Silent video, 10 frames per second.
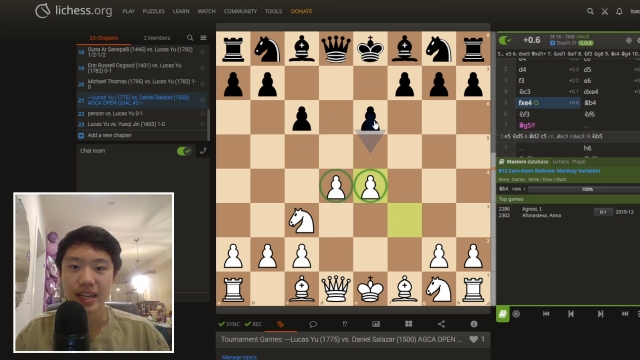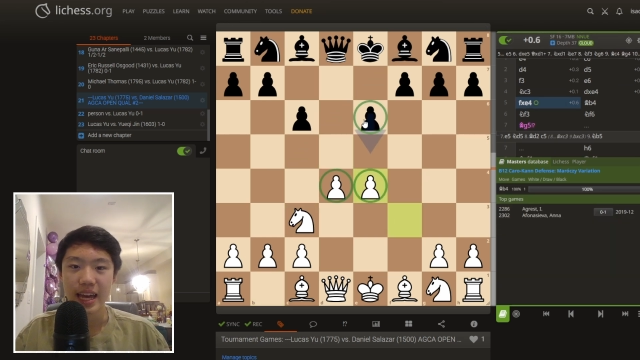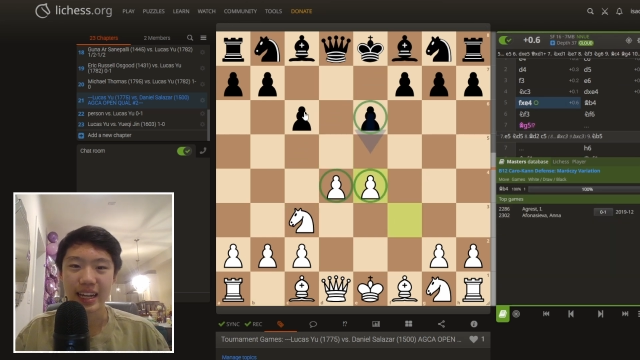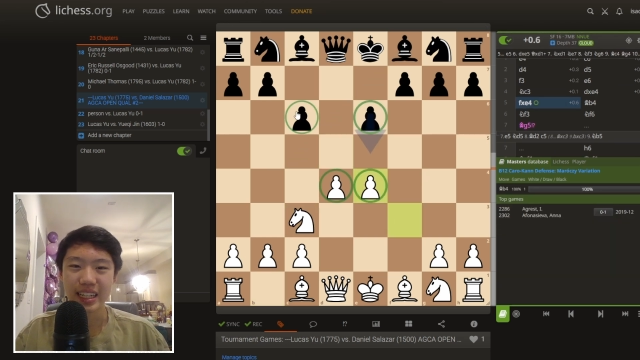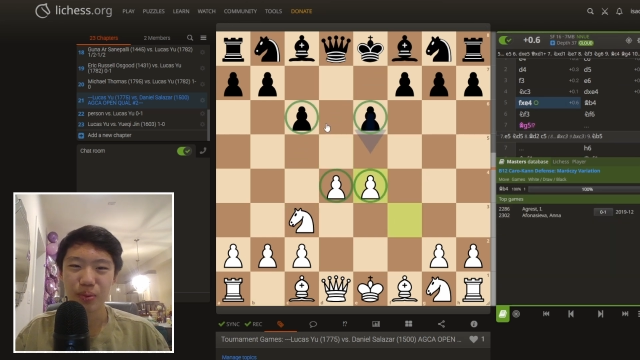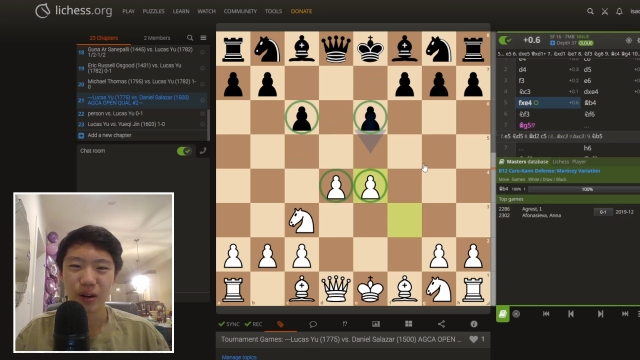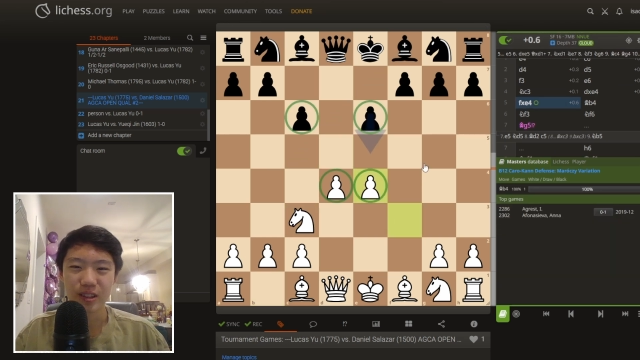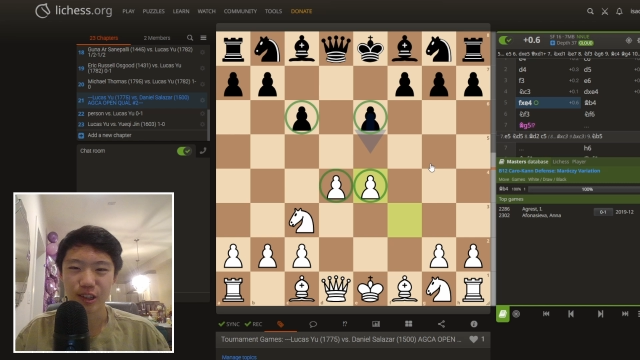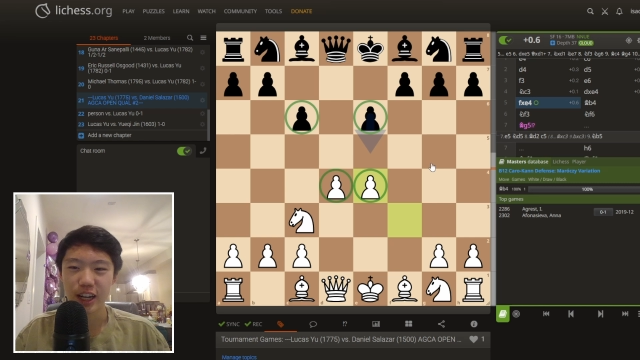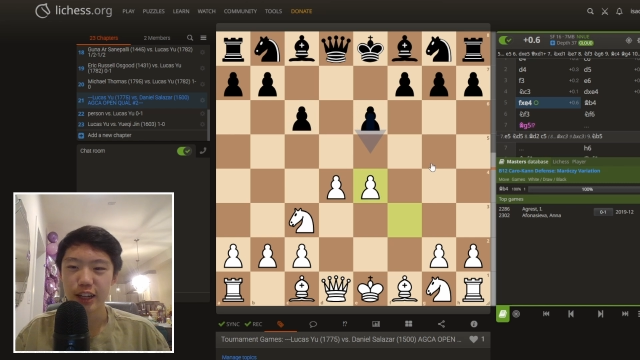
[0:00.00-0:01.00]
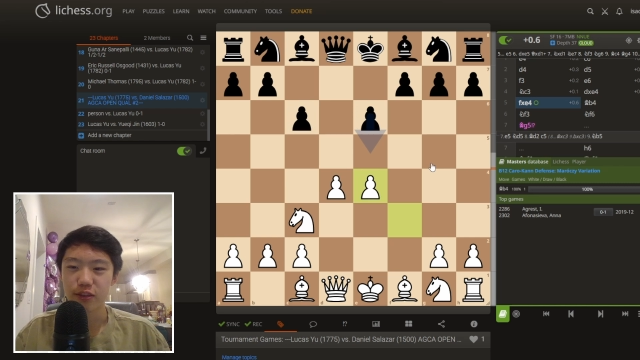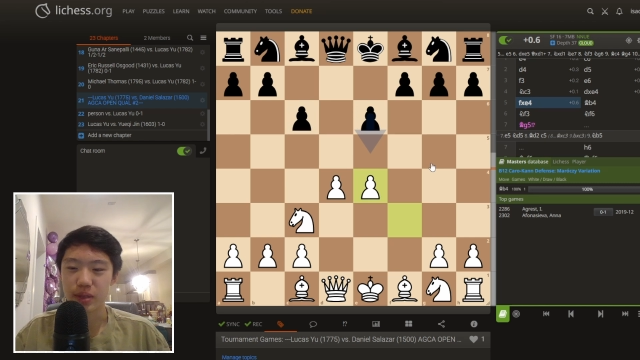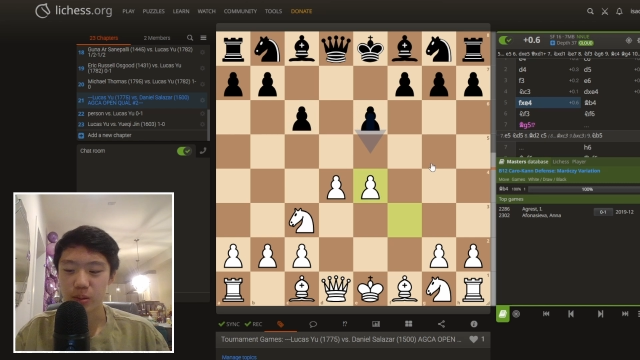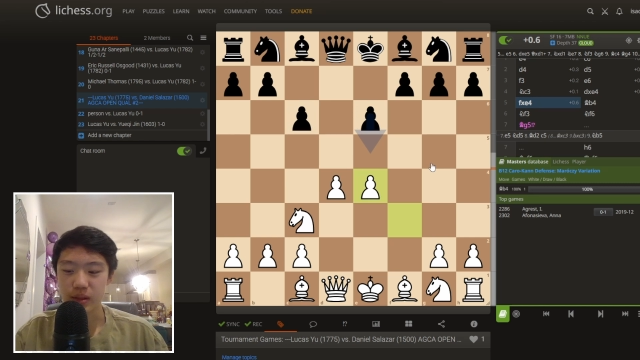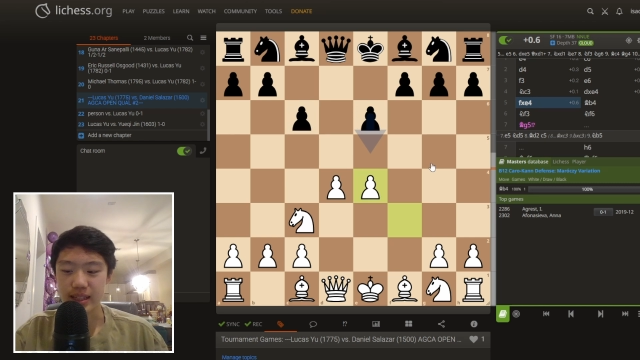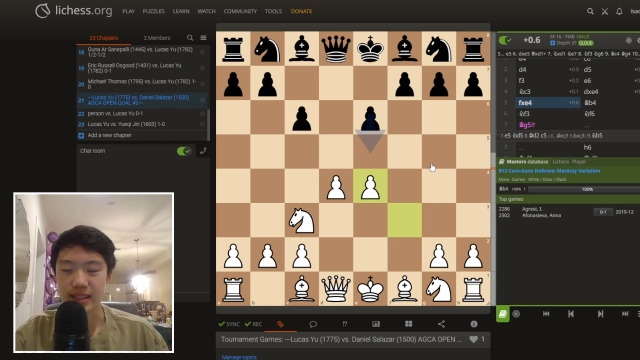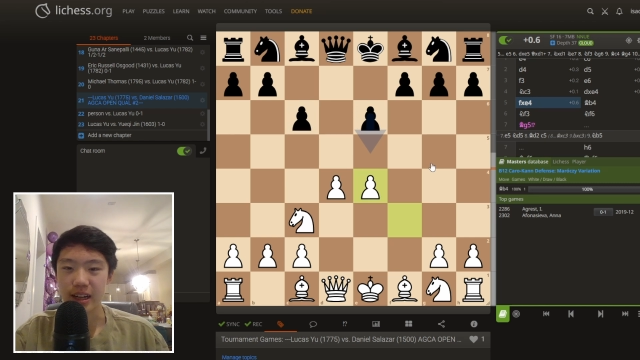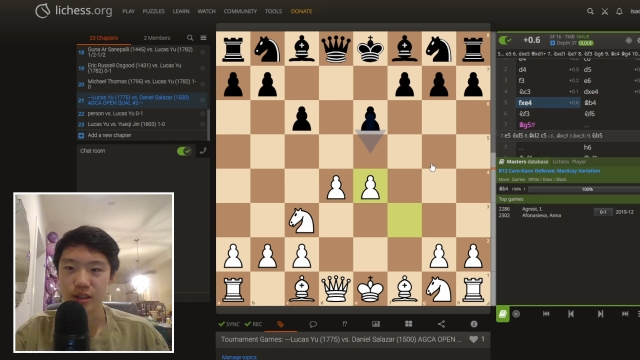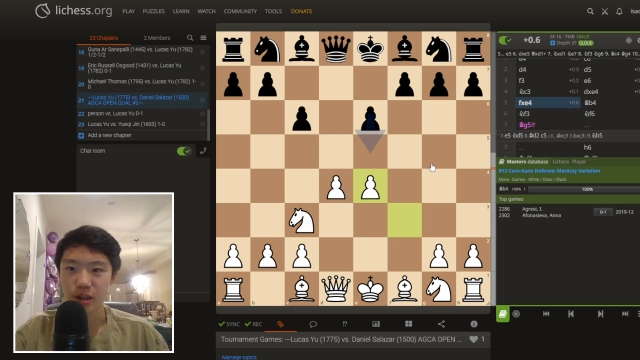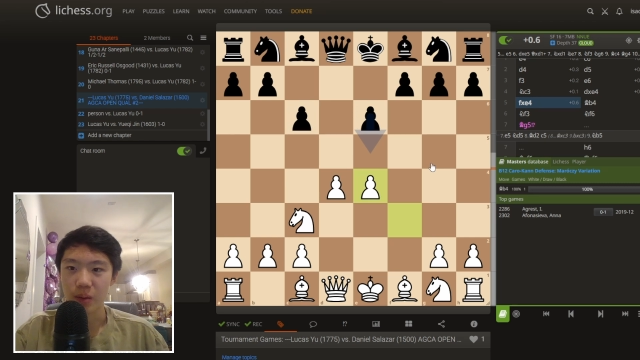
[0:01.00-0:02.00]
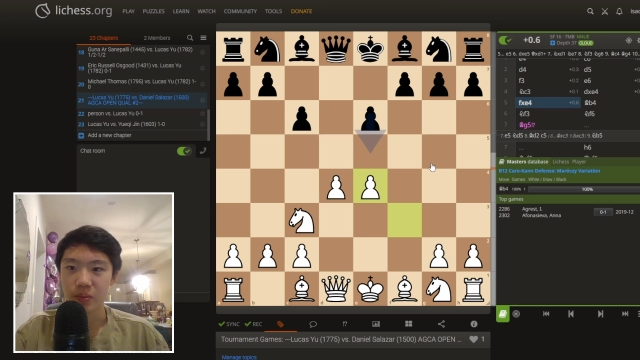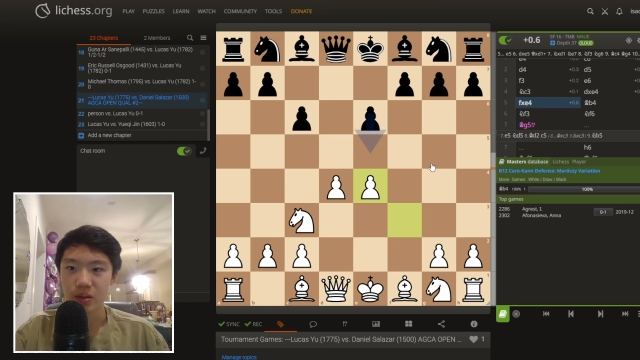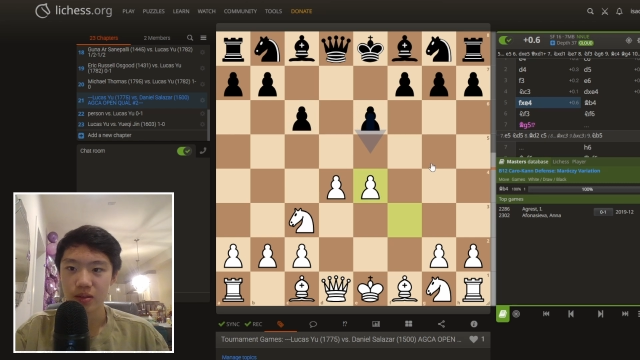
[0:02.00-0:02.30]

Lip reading: and his pawns are kind of misplaced now, so I'm